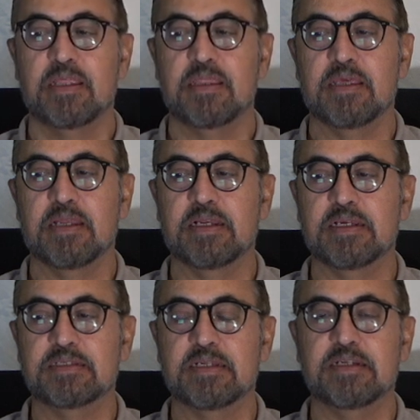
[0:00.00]
There
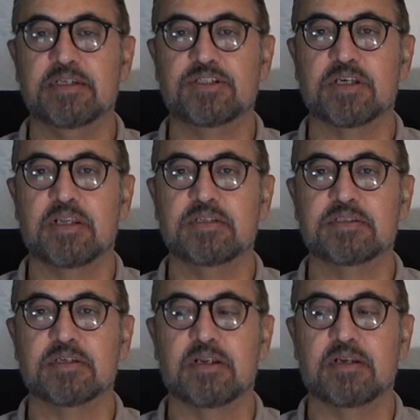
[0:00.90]
is an initial
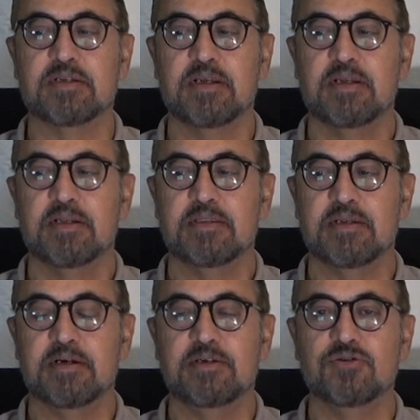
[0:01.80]
insult that
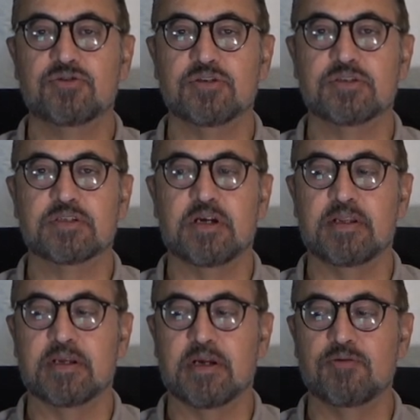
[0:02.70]
reduces
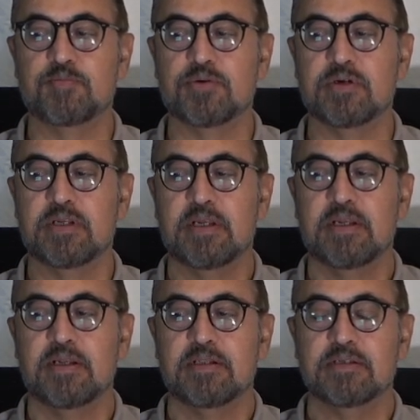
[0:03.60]
cardiac output.
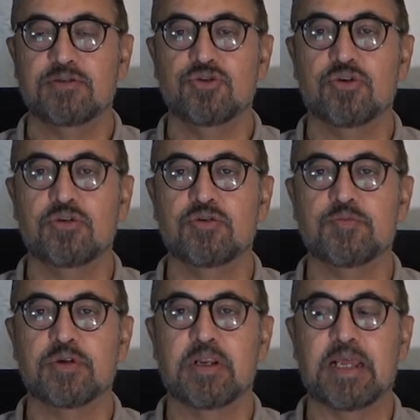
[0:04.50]
There's
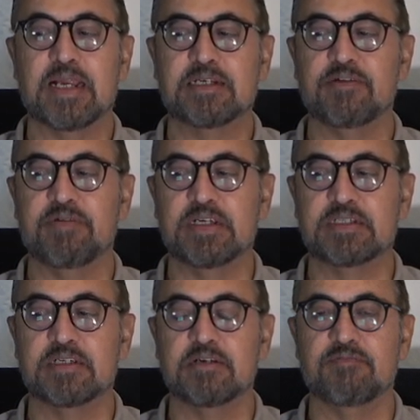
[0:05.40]
neurohumoral
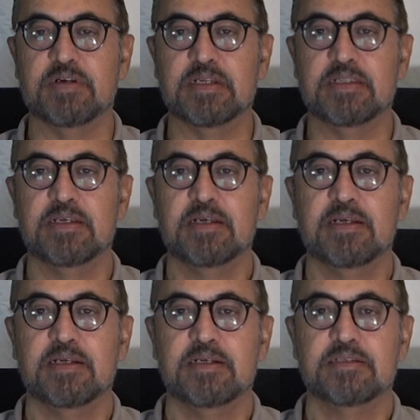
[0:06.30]
activation with
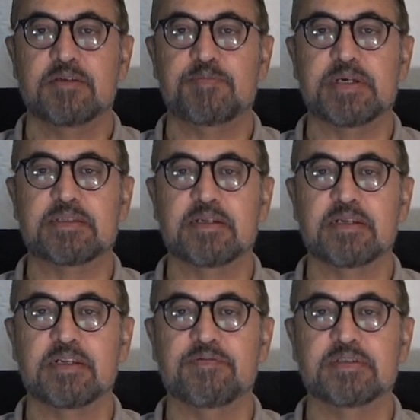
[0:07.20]
sympathetic
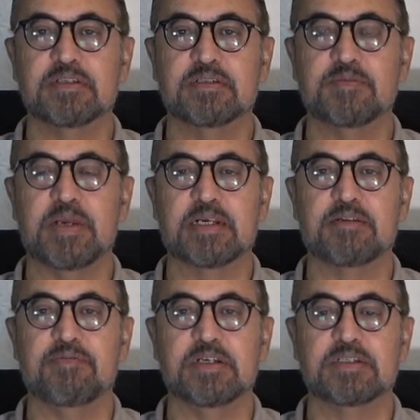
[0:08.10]
nervous system
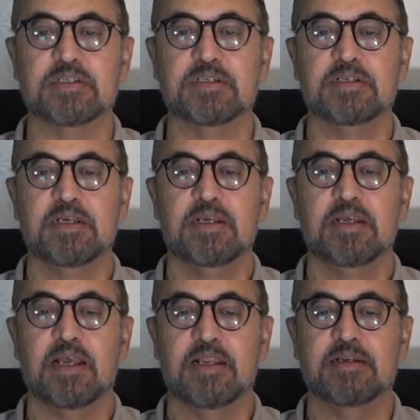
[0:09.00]
activation
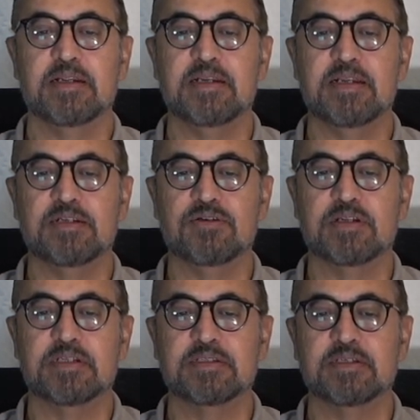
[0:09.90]
and
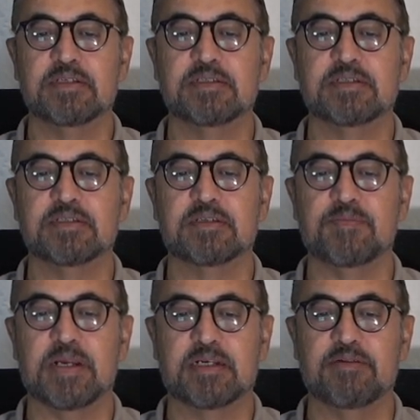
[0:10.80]
renin-angiotensin system
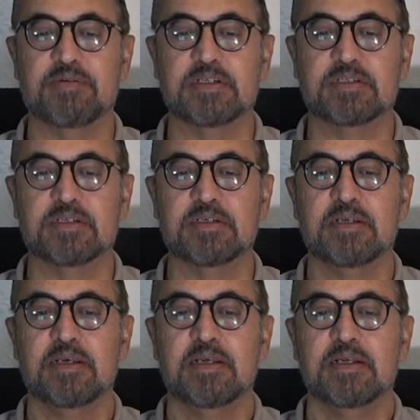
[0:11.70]
activation.
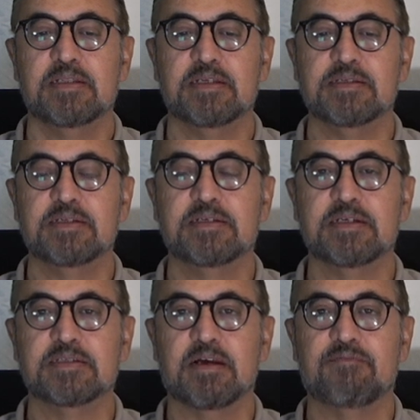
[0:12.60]
There's
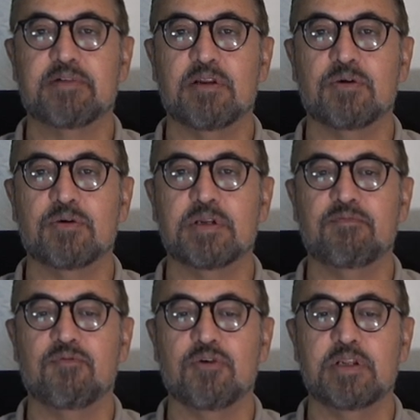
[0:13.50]
increased afterload and
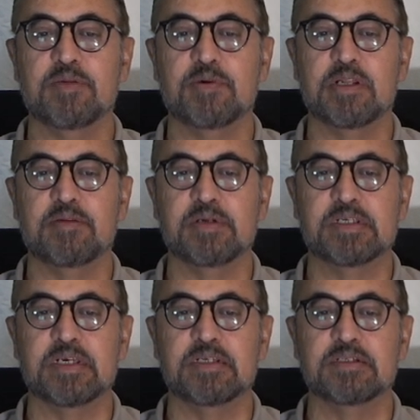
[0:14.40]
fluid hemodynamic
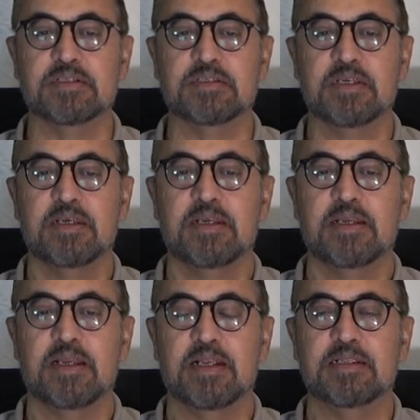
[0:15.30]
changes,
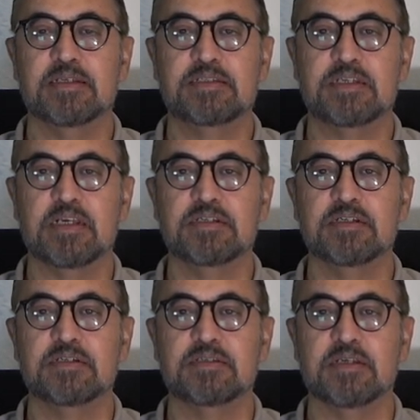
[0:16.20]
and there's
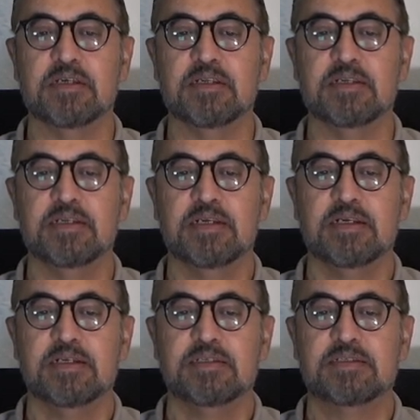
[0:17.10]
changes in
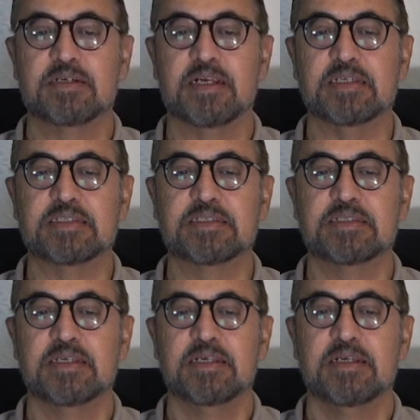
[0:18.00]
stress
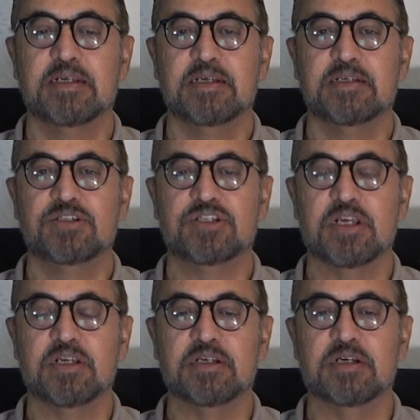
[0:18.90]

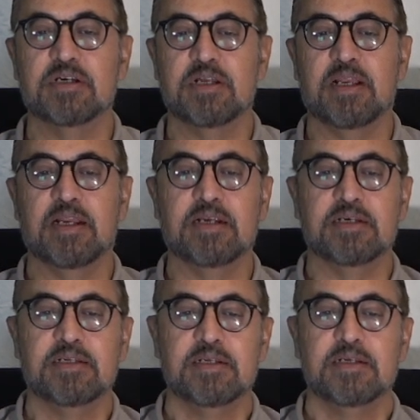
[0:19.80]

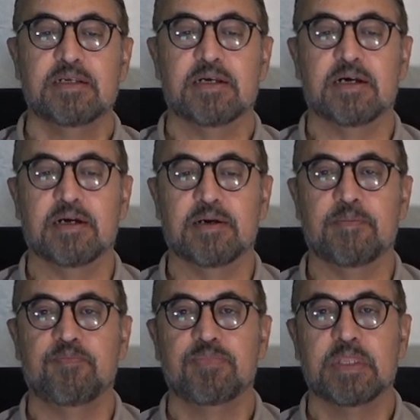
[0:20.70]
and
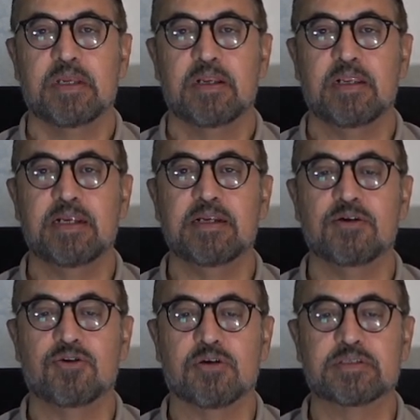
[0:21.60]
leading to
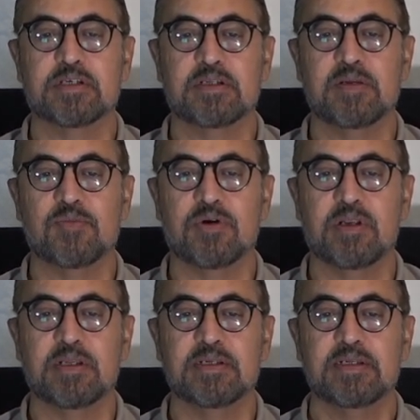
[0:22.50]
toxic
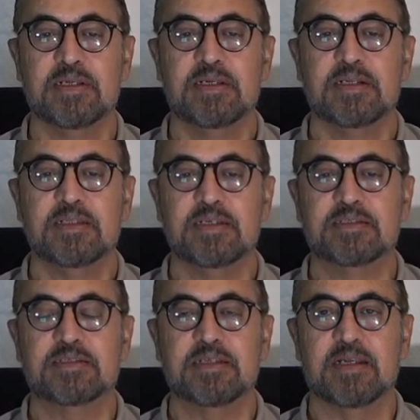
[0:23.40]
remodeling.
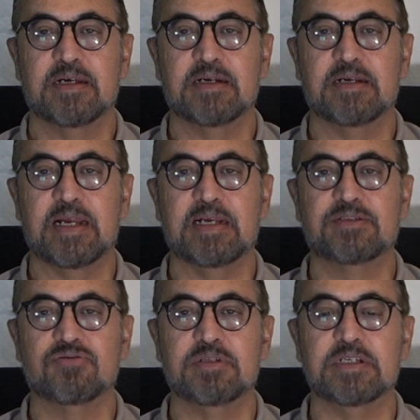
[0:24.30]
This adds
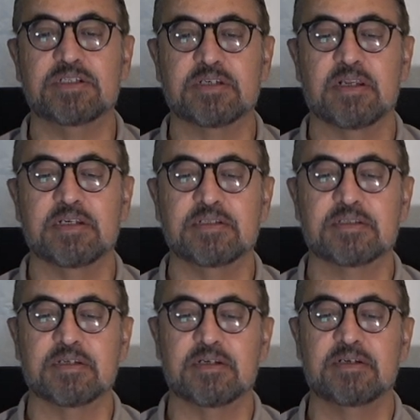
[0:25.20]
to the initial
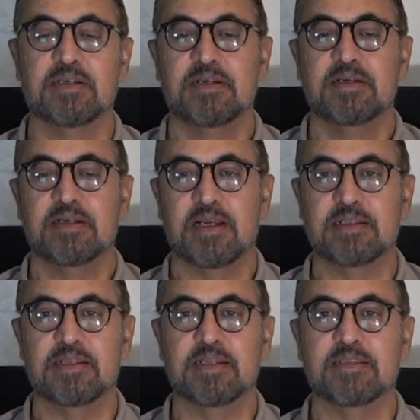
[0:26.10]
insult,
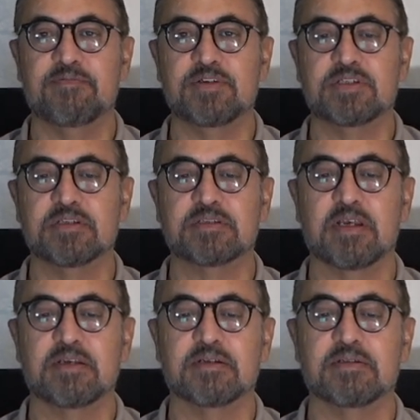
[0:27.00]
and then the vicious
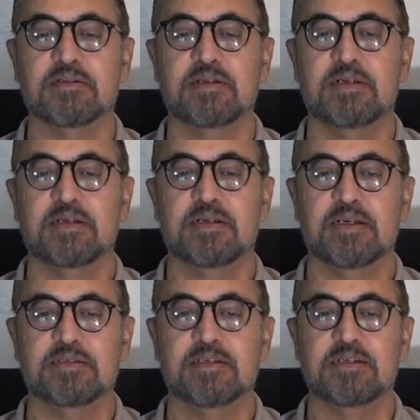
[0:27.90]
cycle
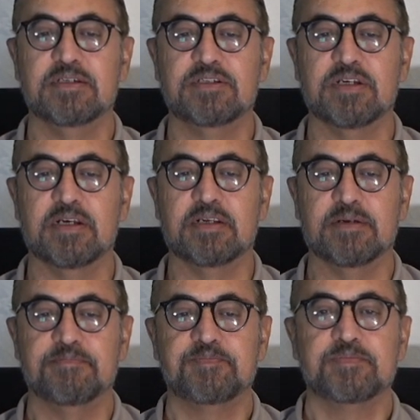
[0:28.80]
is initiated.
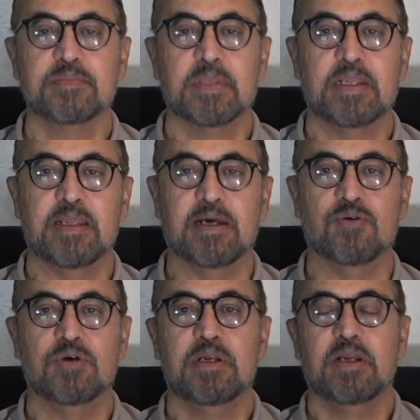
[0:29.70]

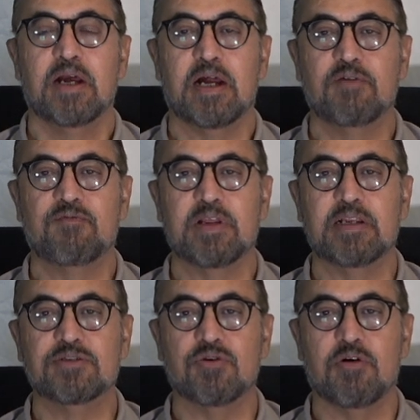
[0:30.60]
Now, heart
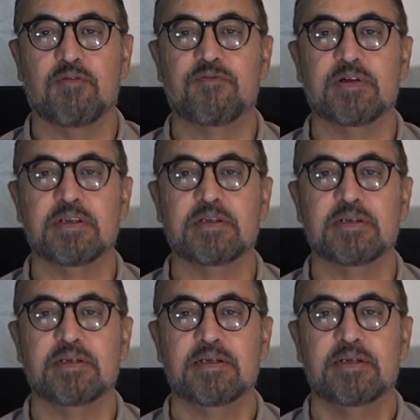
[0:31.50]
failure is
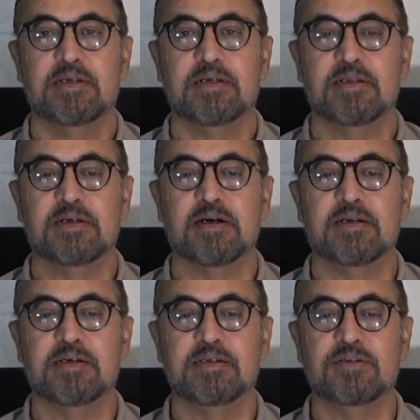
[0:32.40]
often
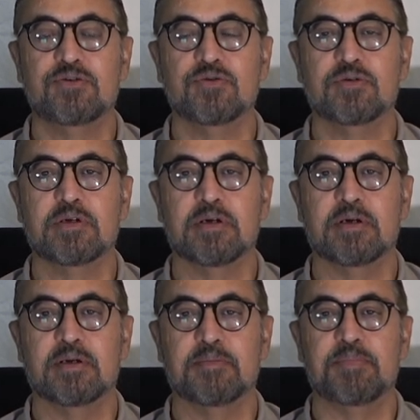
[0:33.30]
regarded in
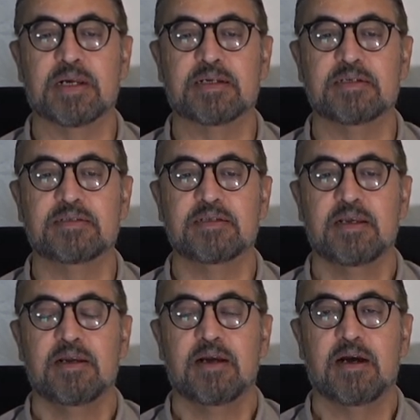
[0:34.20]
two buckets:
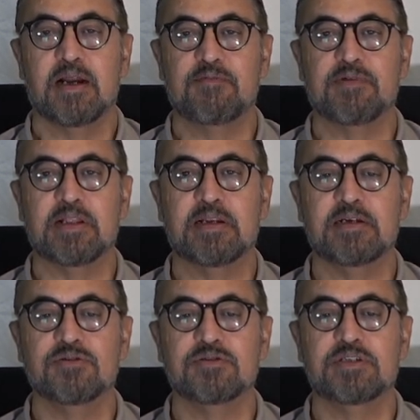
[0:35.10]
heart failure reduced